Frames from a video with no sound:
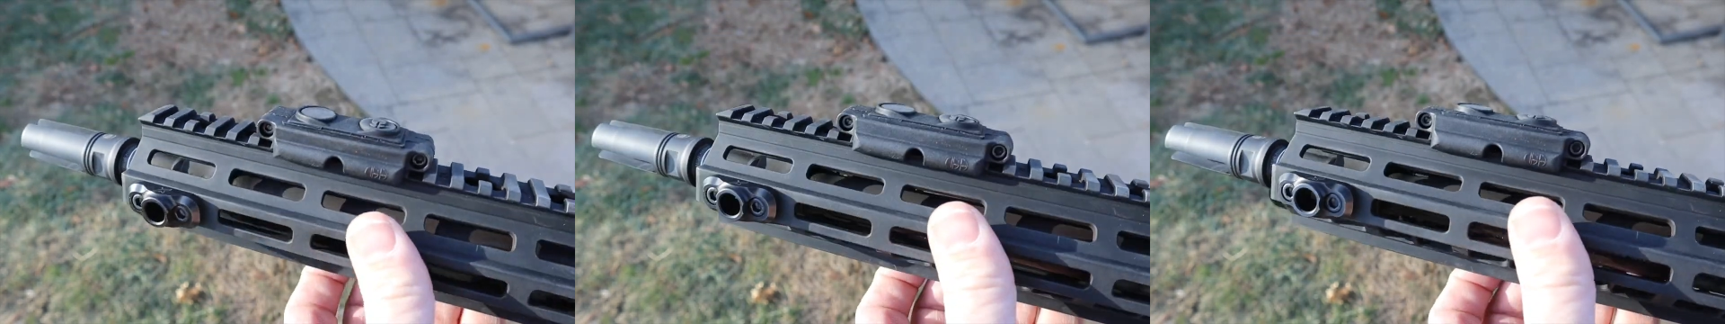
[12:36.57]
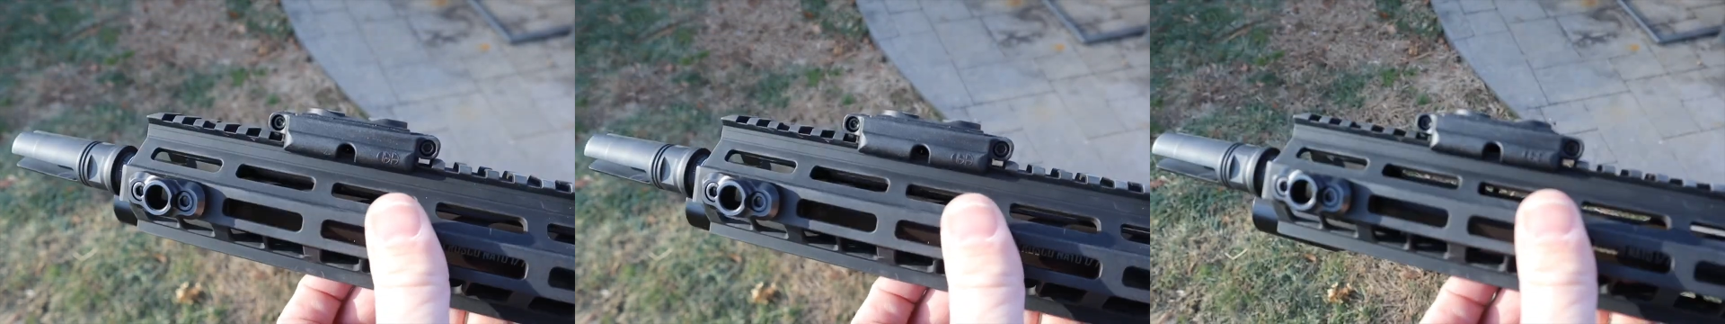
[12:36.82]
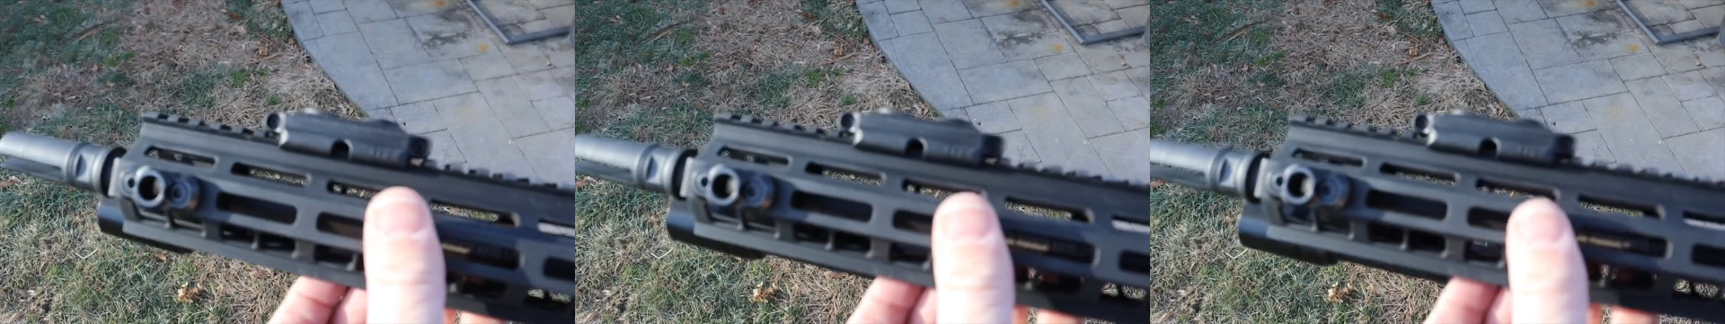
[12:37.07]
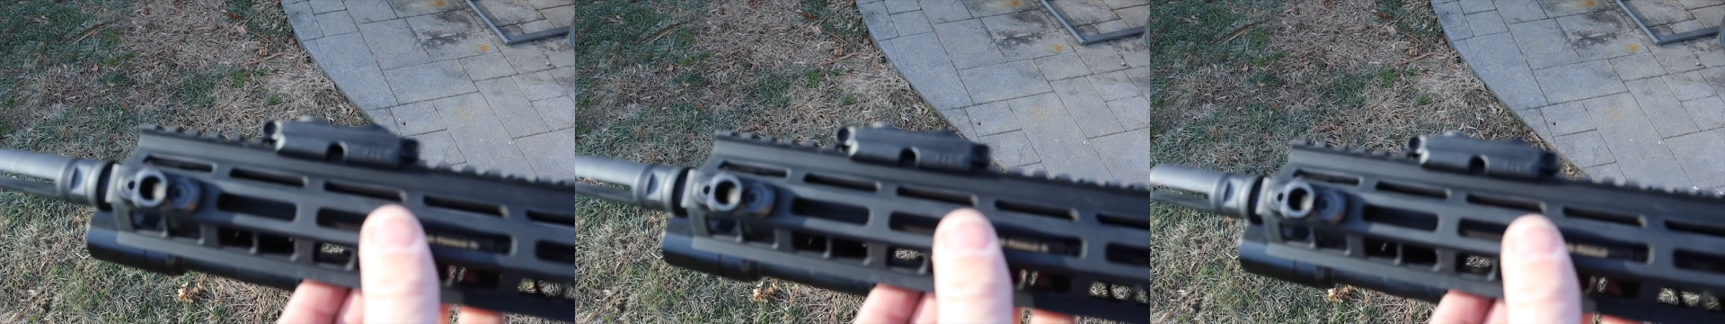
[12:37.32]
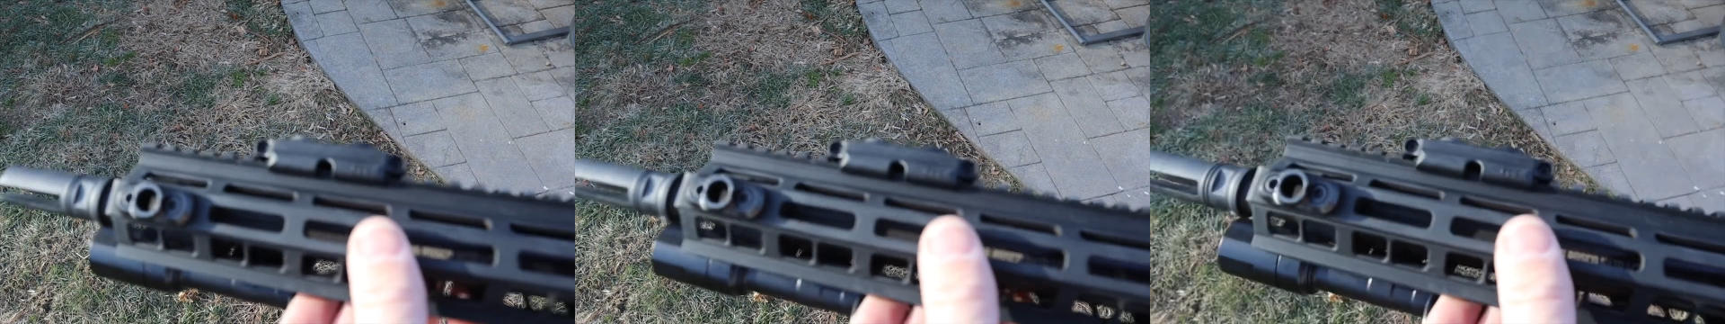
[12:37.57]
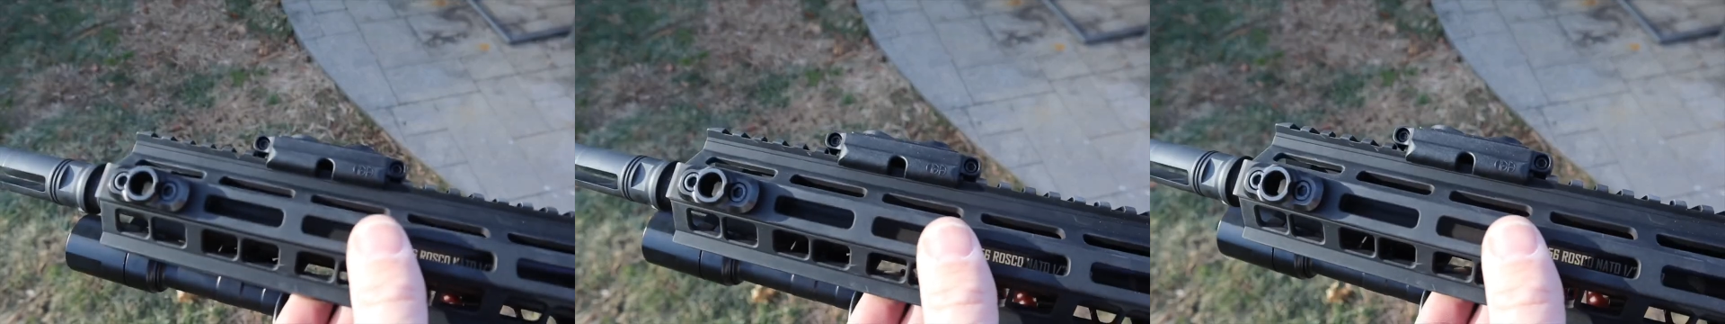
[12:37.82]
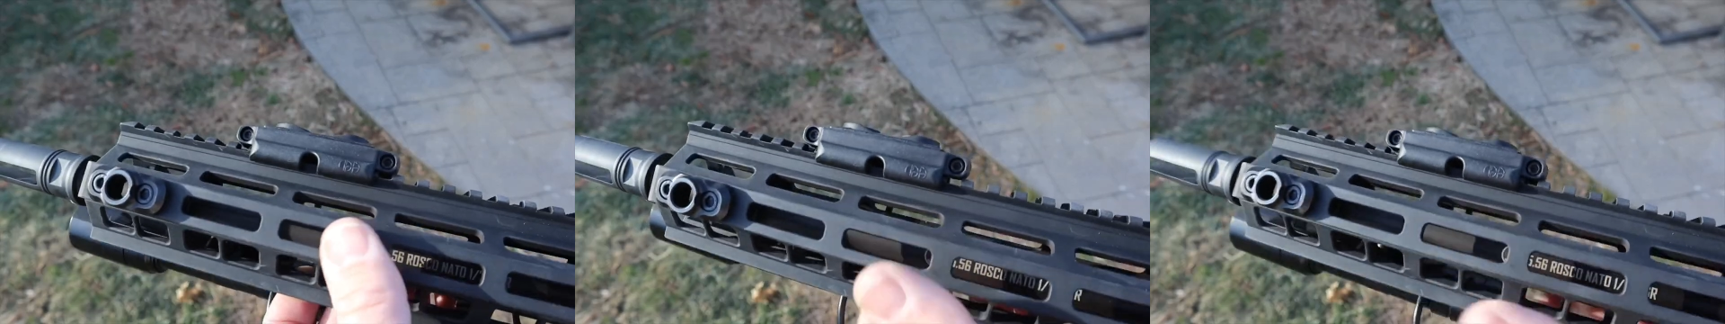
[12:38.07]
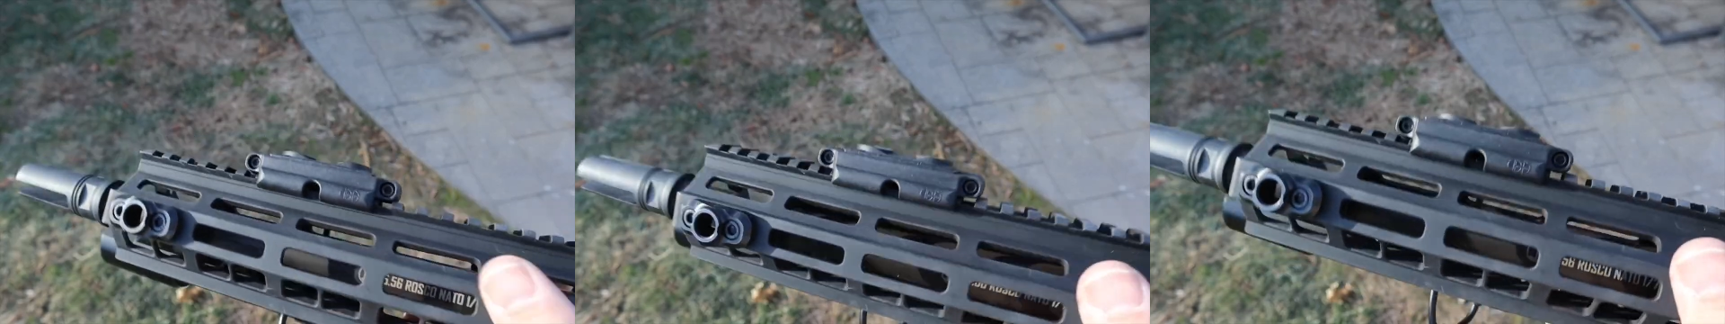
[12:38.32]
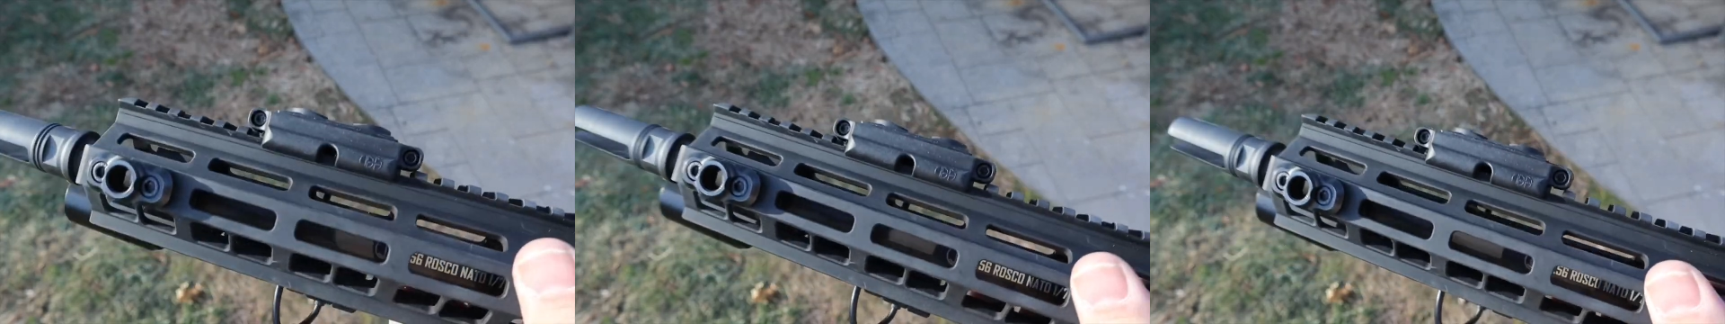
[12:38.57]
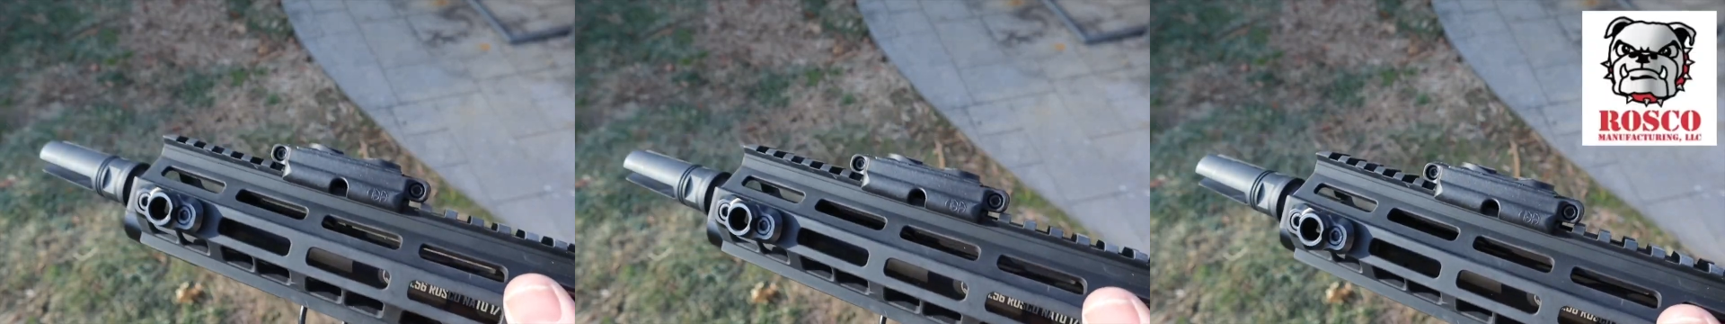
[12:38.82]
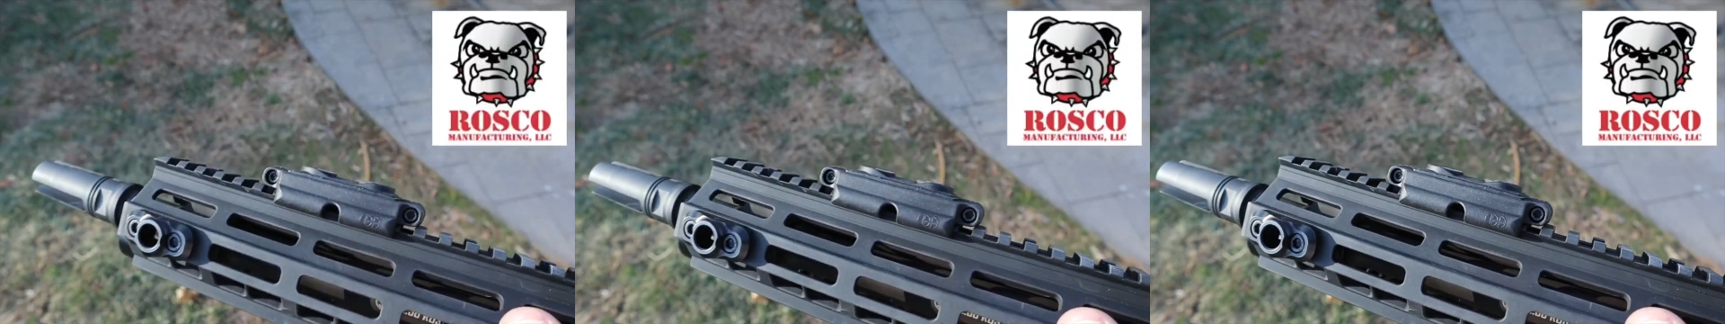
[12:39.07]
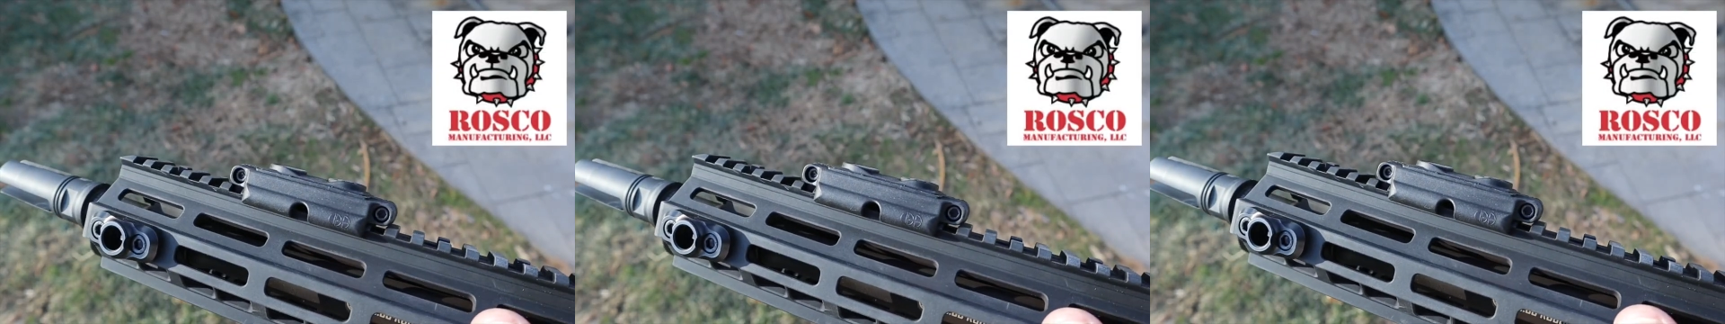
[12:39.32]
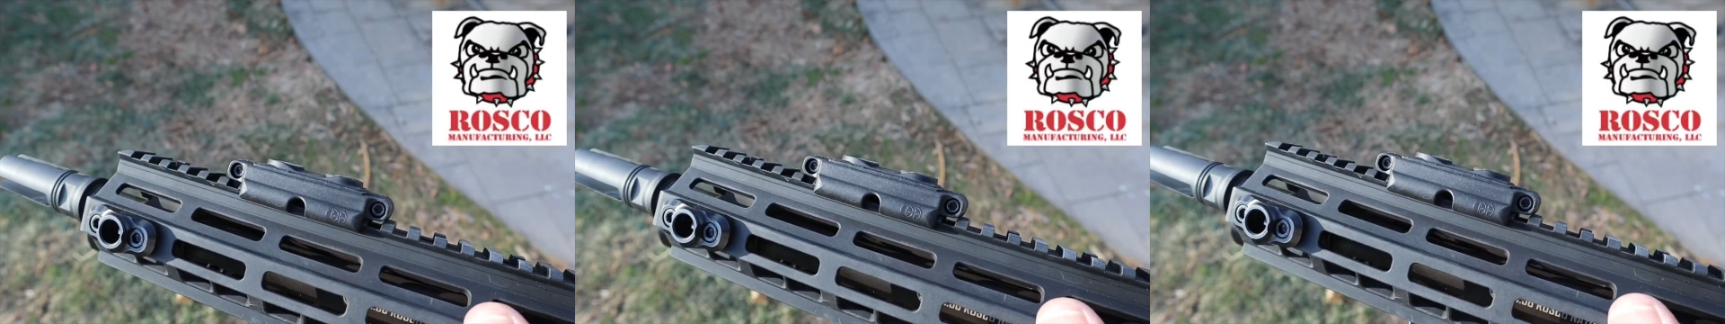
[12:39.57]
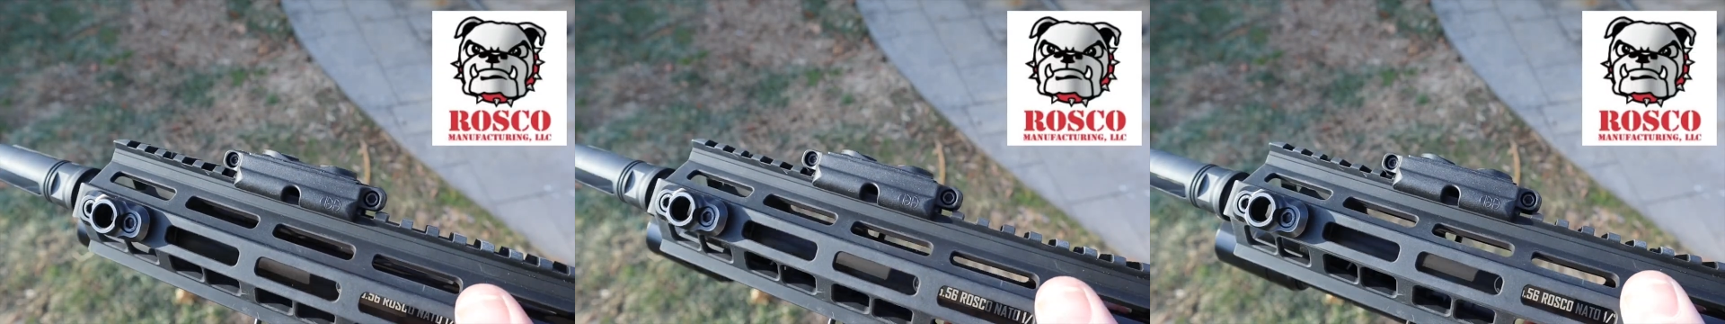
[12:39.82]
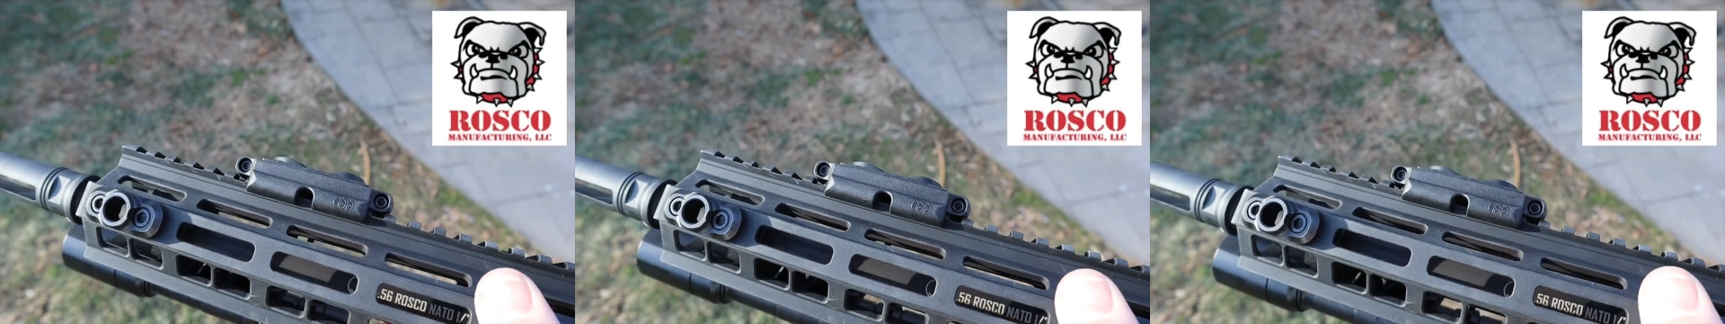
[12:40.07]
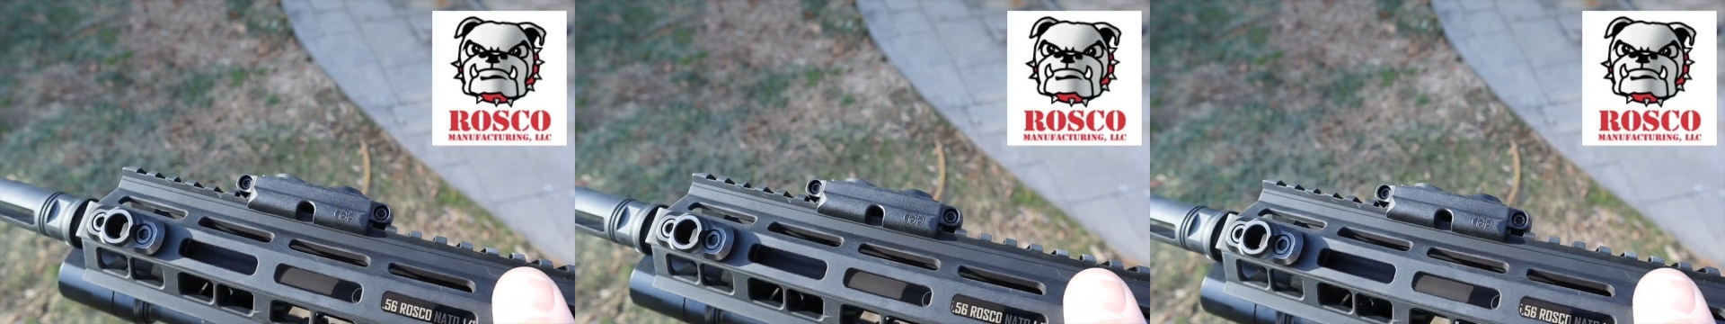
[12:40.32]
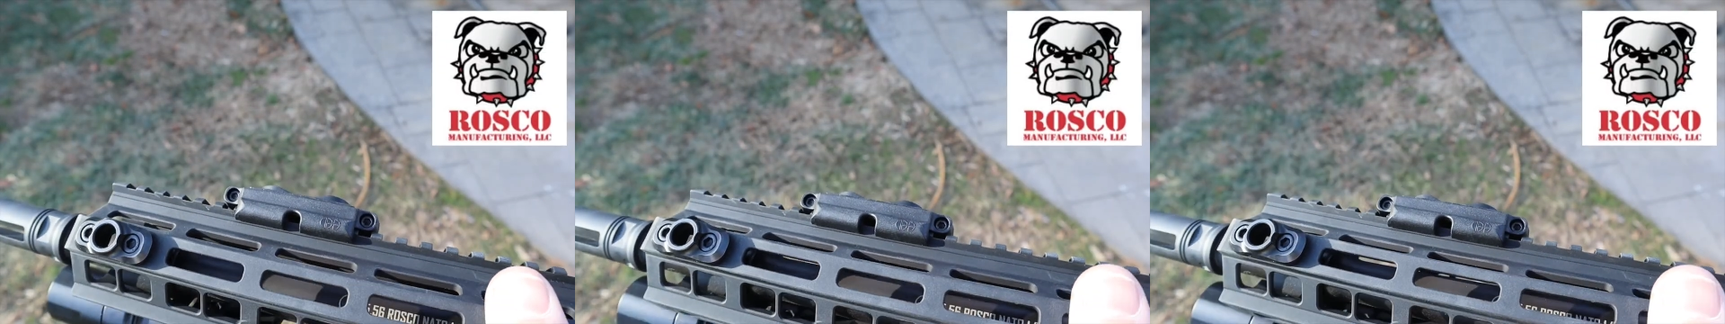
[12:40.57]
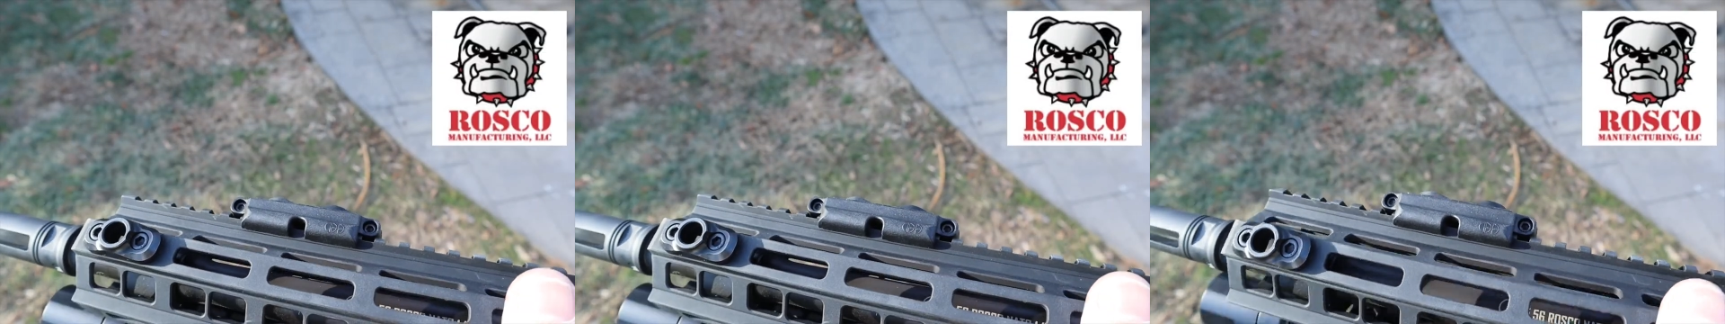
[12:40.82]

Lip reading: [unreadable: no face in view]